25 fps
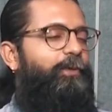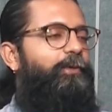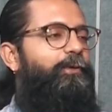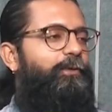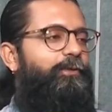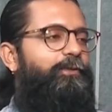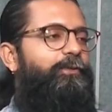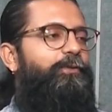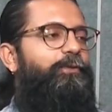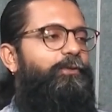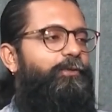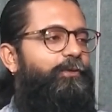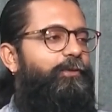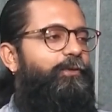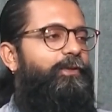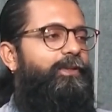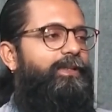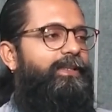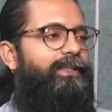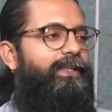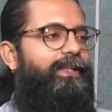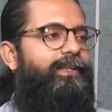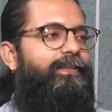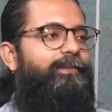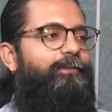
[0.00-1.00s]
because
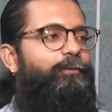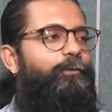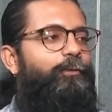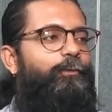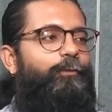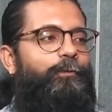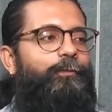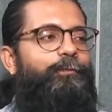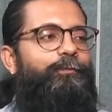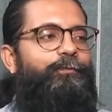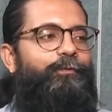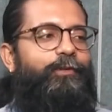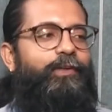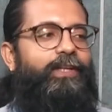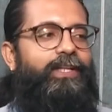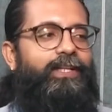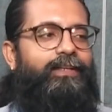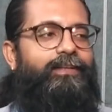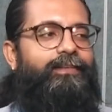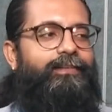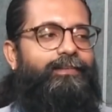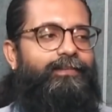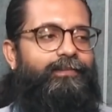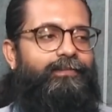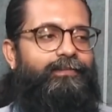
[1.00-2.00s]
there is no room for
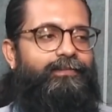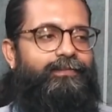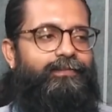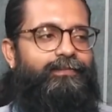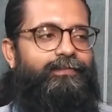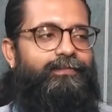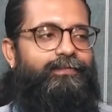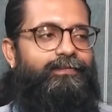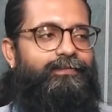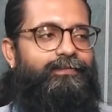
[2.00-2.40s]
error here.